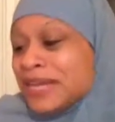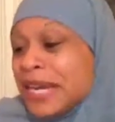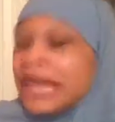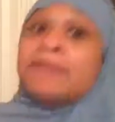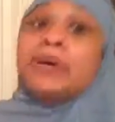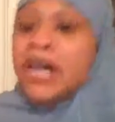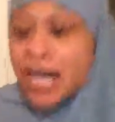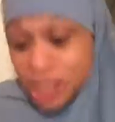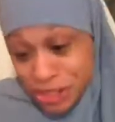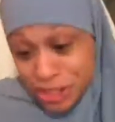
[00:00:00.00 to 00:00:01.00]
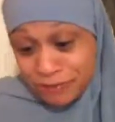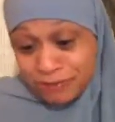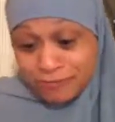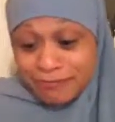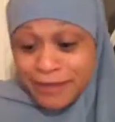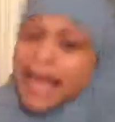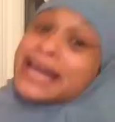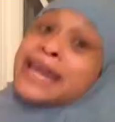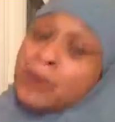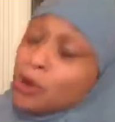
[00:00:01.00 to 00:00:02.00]
He pushed and
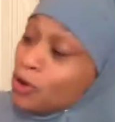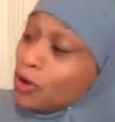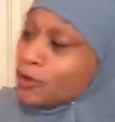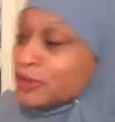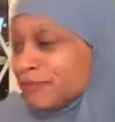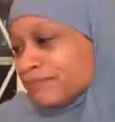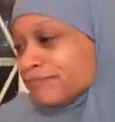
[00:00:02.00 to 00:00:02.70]
he pulled,